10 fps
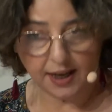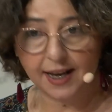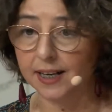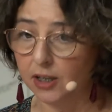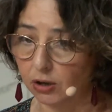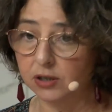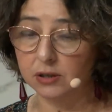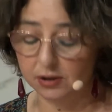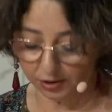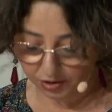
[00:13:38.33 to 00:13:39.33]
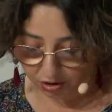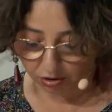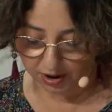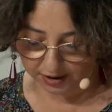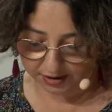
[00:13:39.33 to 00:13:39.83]
and not the
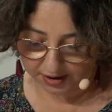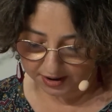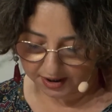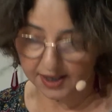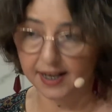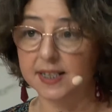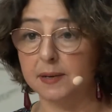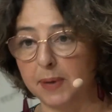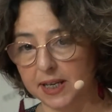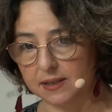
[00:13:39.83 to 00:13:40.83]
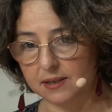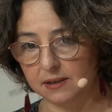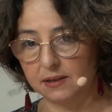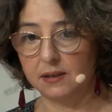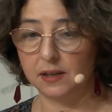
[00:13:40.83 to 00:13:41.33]
scholar as a mess
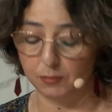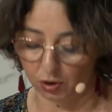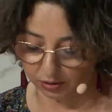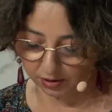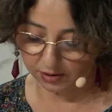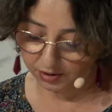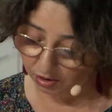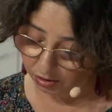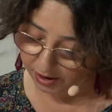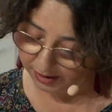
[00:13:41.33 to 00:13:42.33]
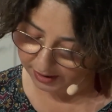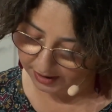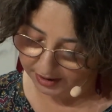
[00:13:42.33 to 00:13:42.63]
among scholars,